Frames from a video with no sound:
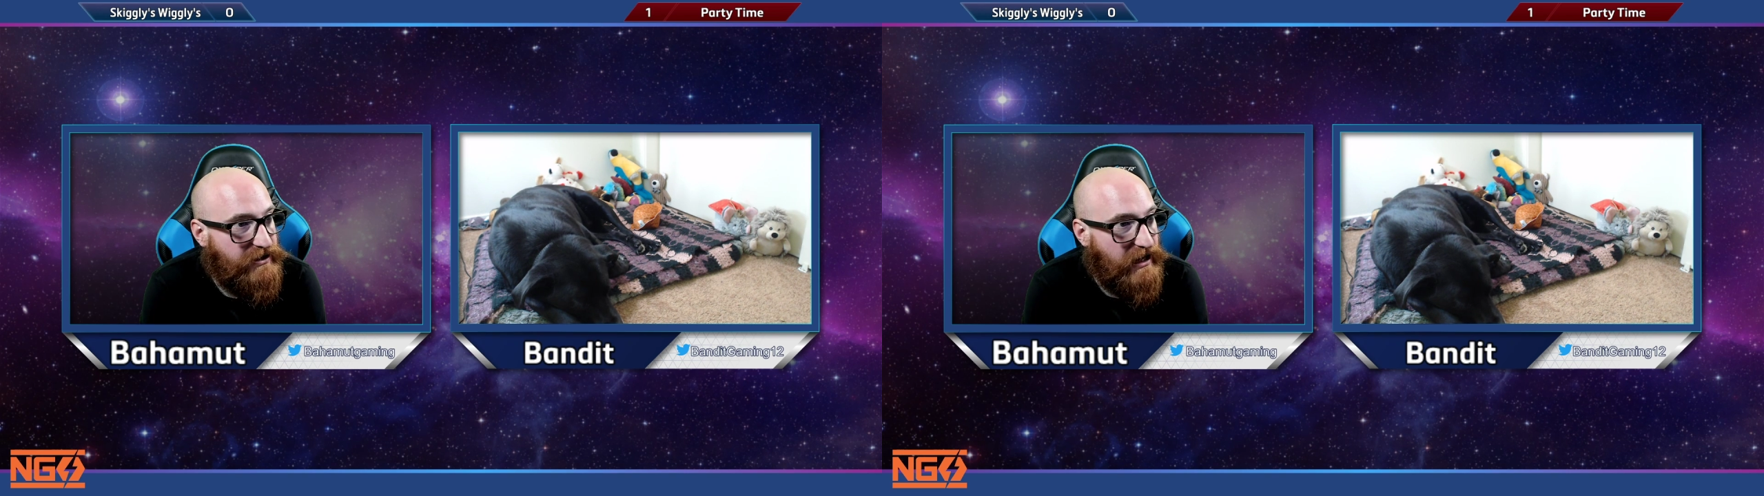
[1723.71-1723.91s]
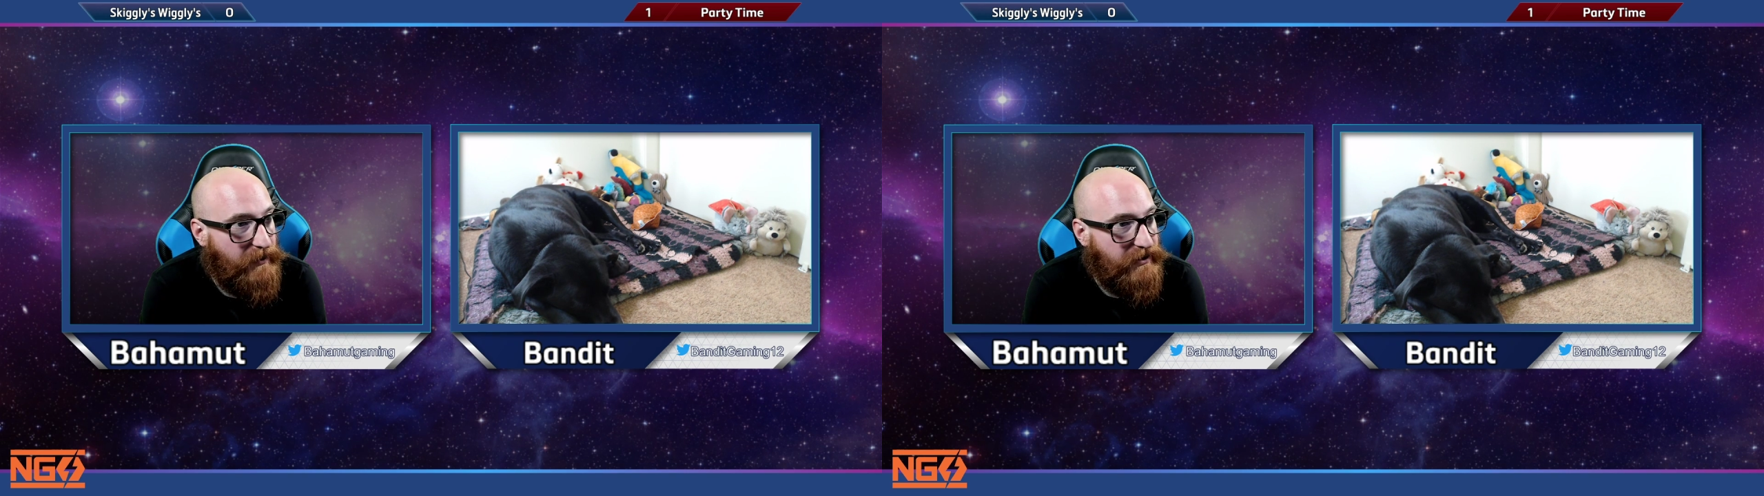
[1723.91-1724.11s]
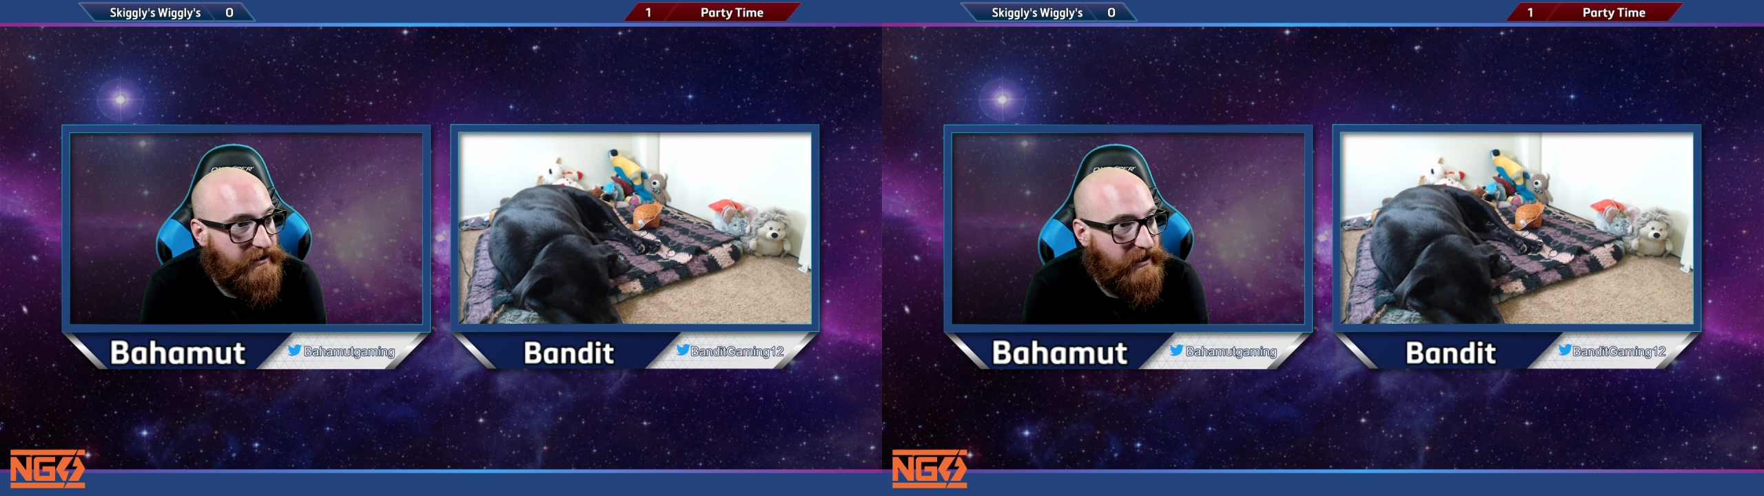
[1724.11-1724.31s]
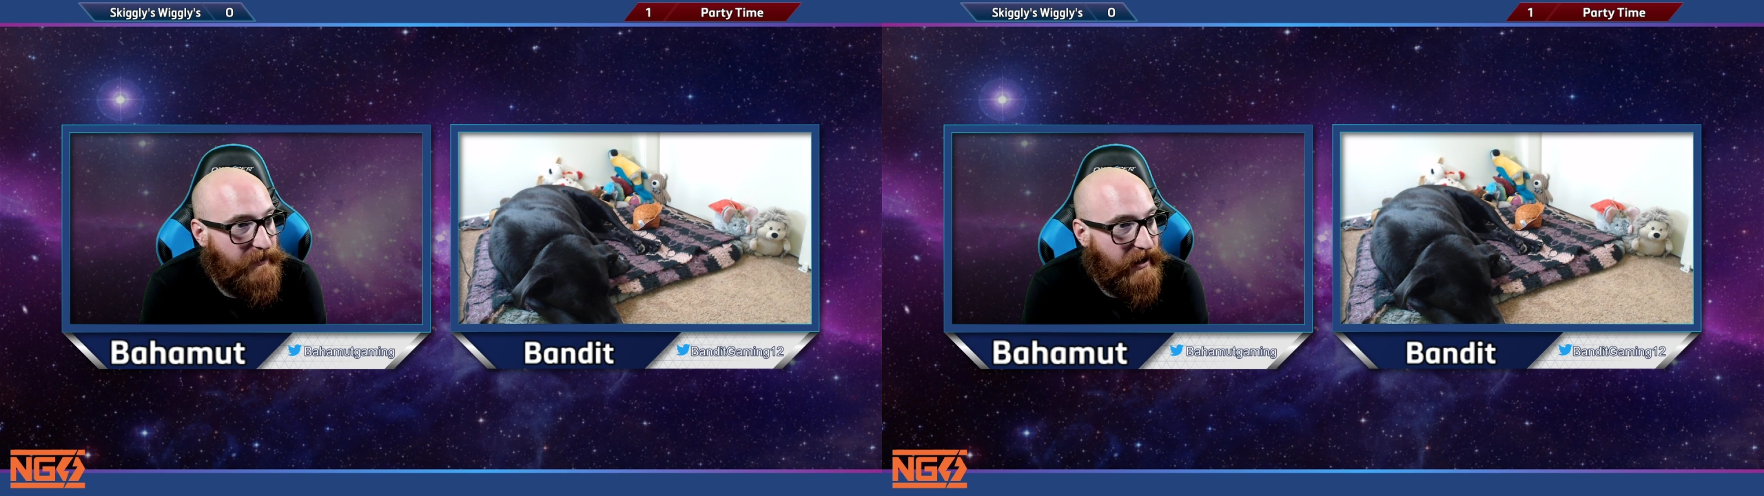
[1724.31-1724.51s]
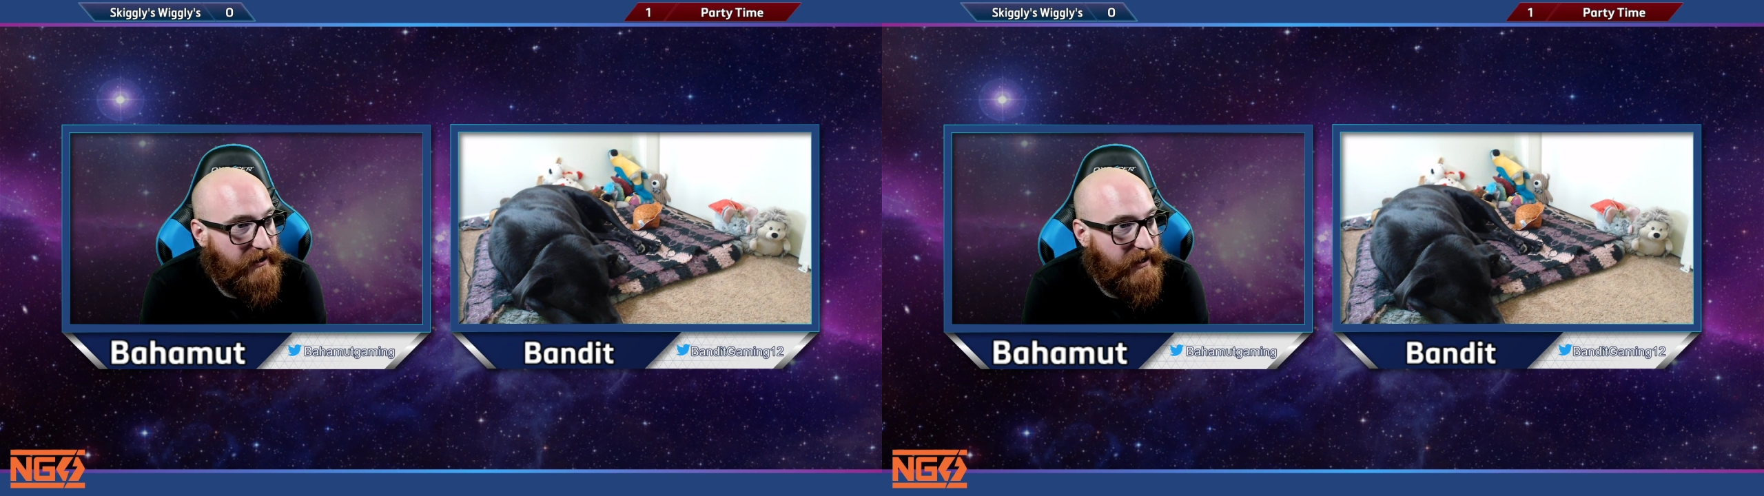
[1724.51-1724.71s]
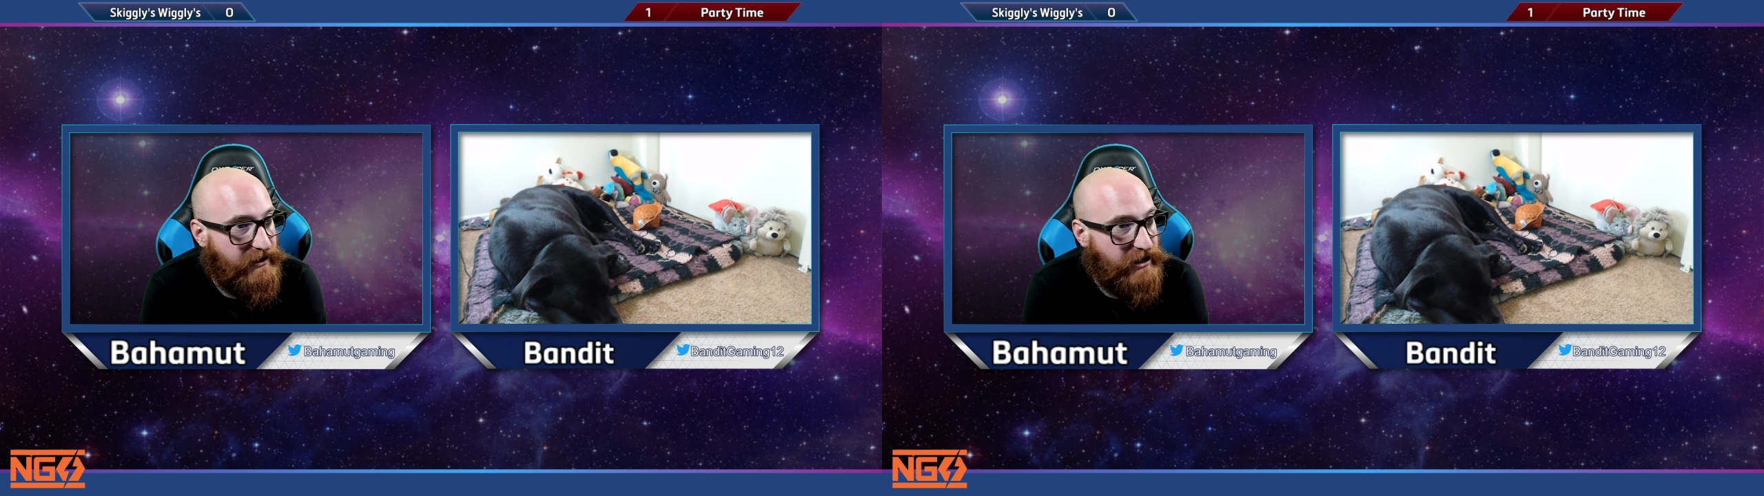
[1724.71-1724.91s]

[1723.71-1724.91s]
Diablo to take bad engage.